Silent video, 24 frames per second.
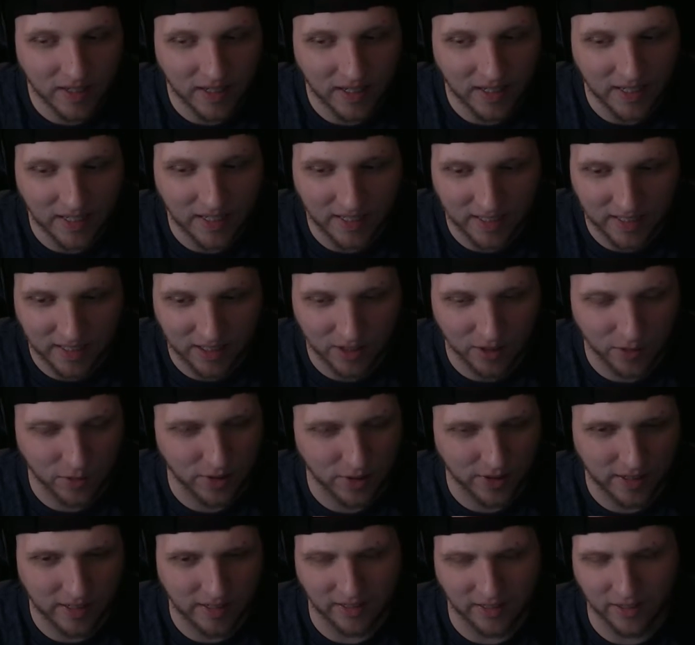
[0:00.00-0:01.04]

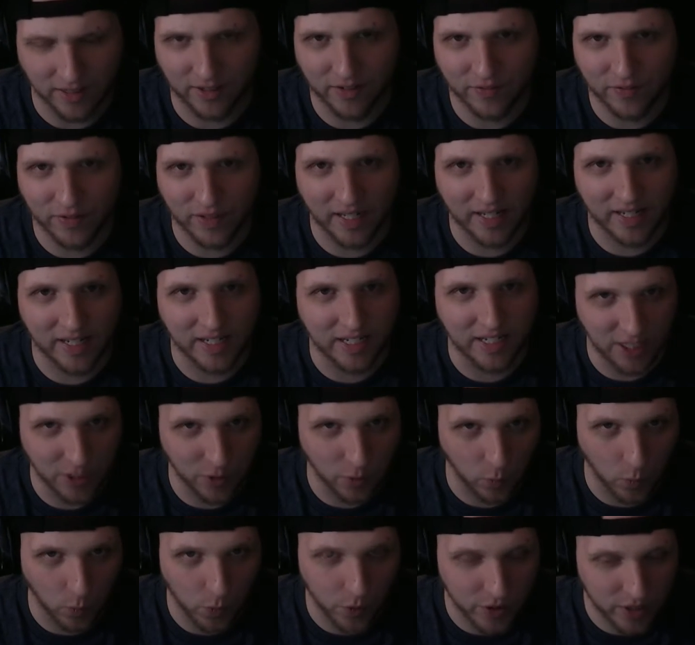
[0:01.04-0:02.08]
They're given like a year
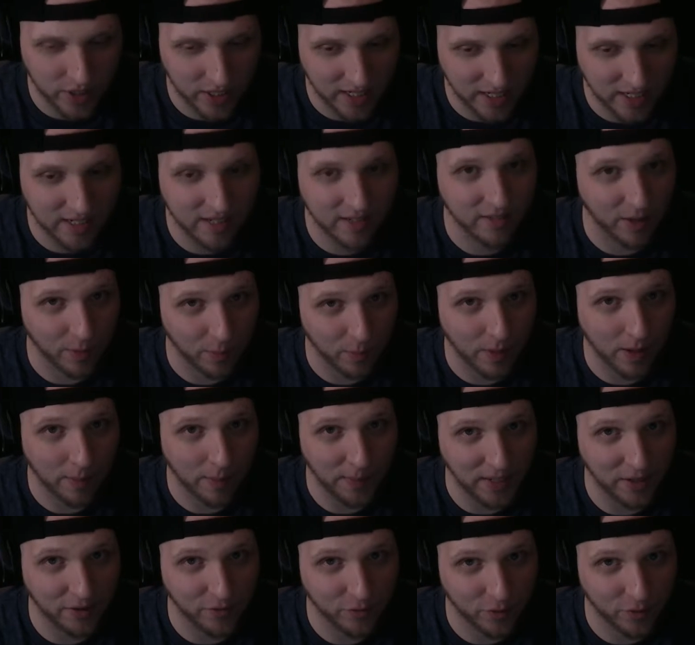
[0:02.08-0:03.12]
warranty. They're probably
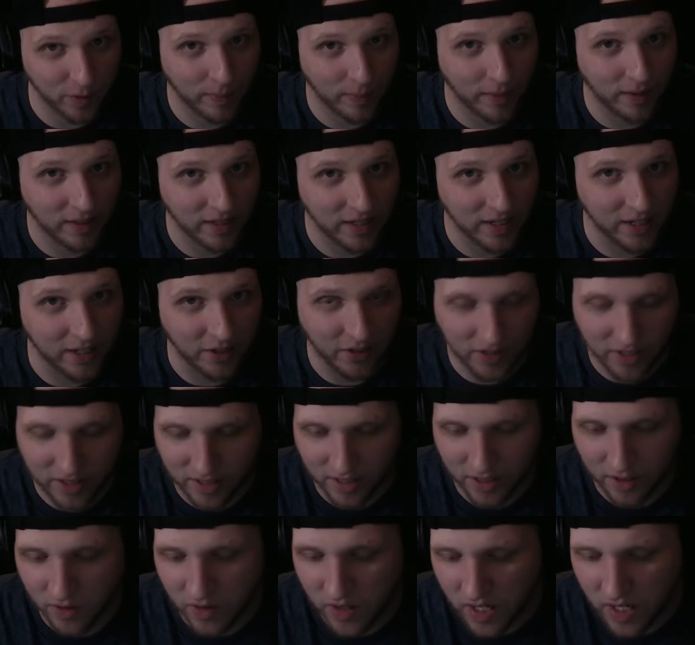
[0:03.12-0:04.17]
good for about a year.
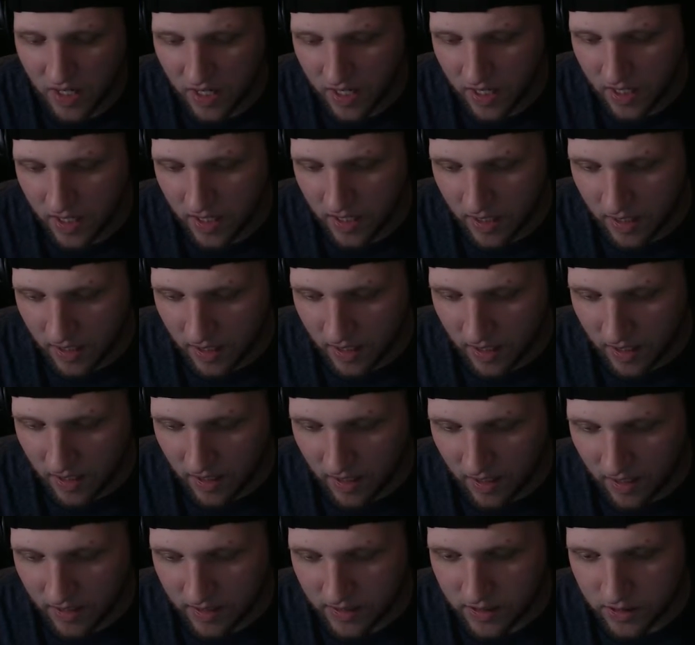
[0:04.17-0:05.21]

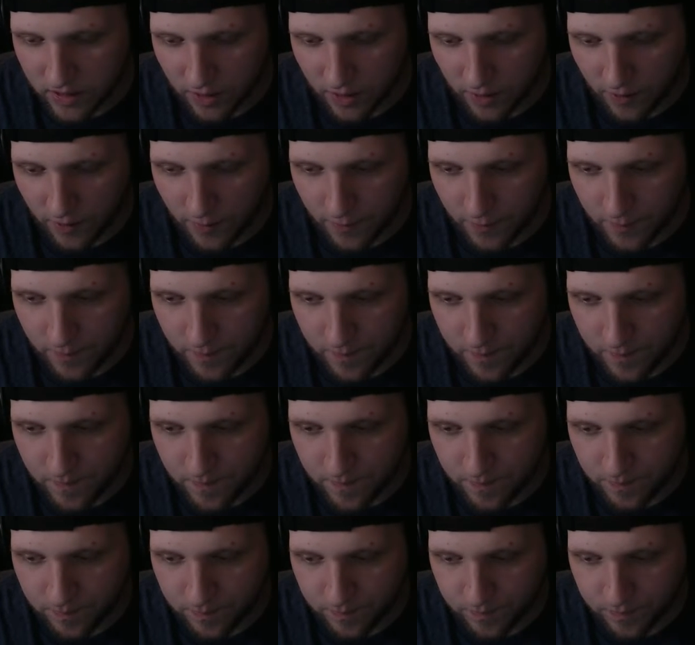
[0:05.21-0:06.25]
So
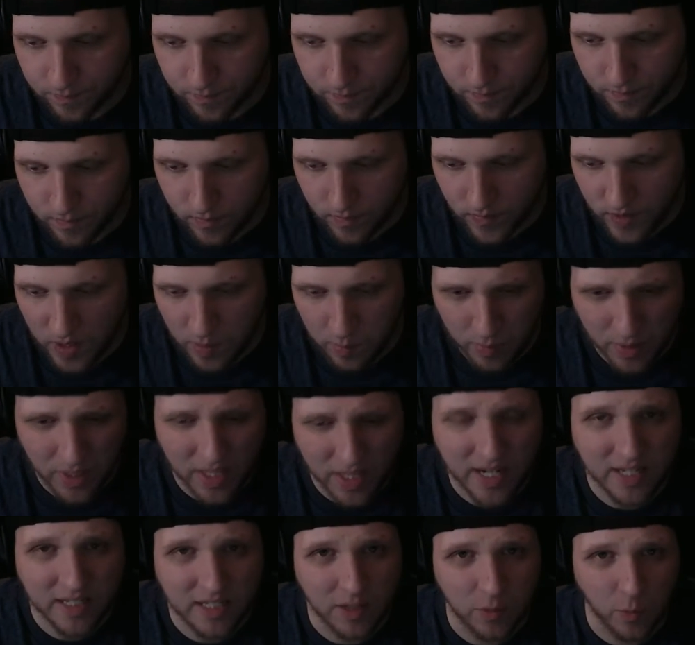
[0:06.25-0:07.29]
like I
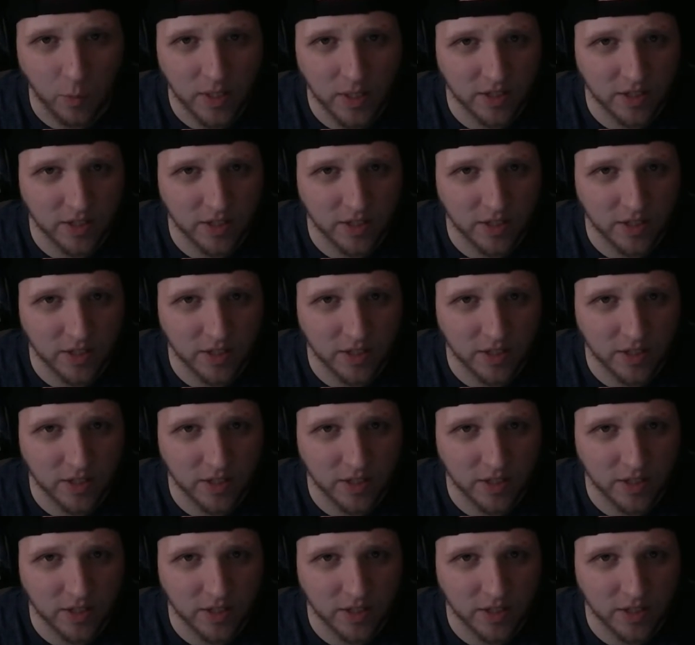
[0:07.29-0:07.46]
said, Western